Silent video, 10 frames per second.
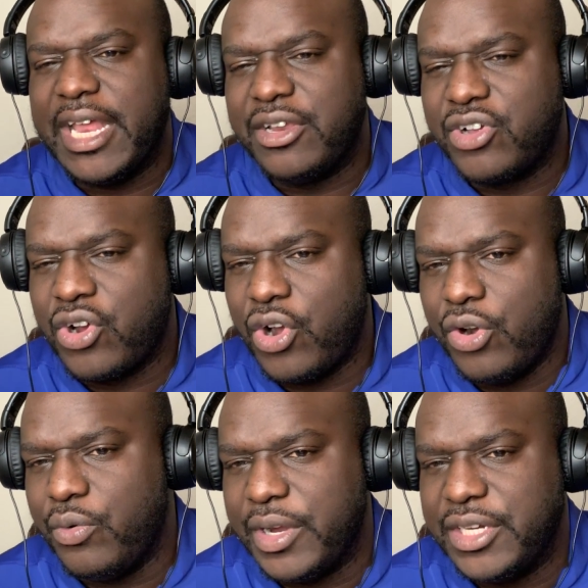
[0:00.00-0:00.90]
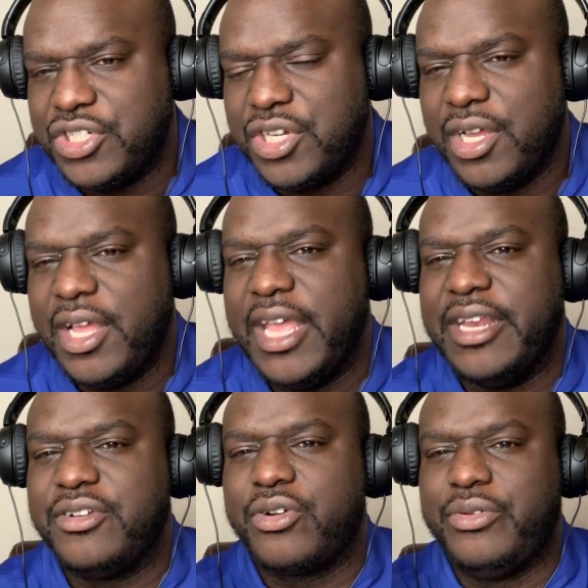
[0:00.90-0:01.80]
and courage
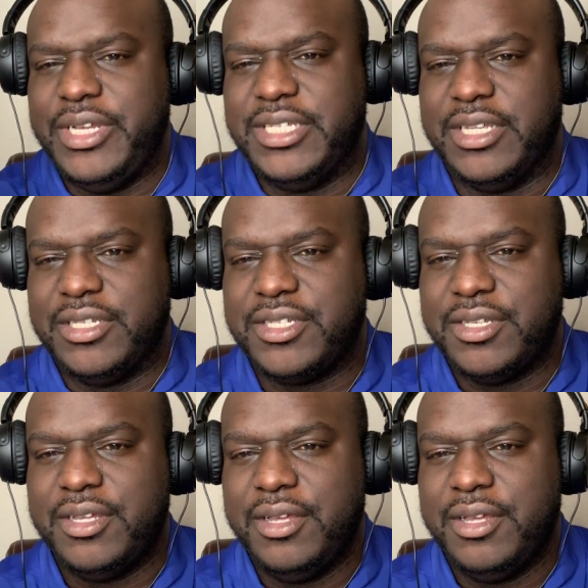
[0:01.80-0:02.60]
increases.